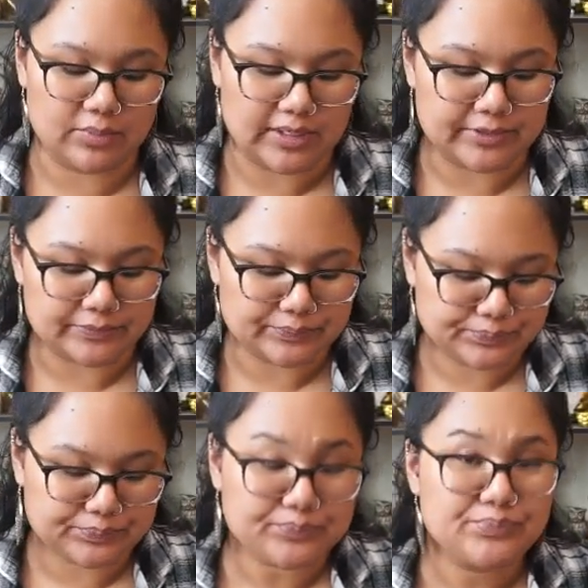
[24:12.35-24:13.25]
but
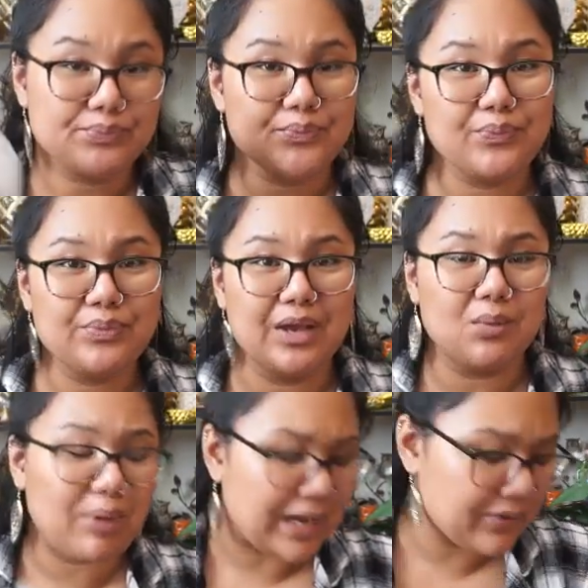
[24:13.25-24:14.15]

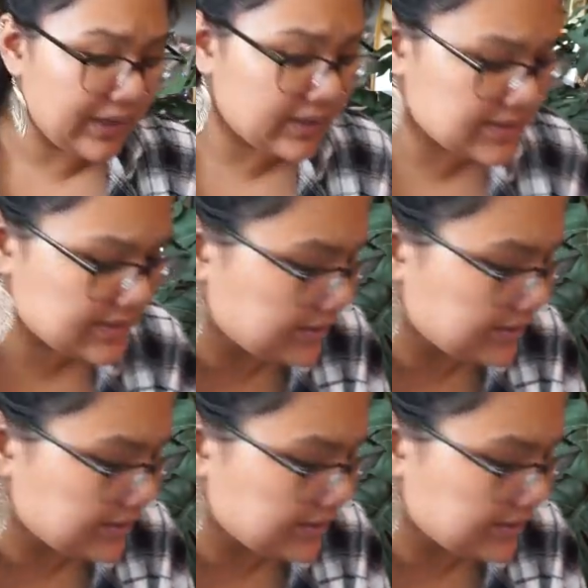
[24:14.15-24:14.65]
Pyrex,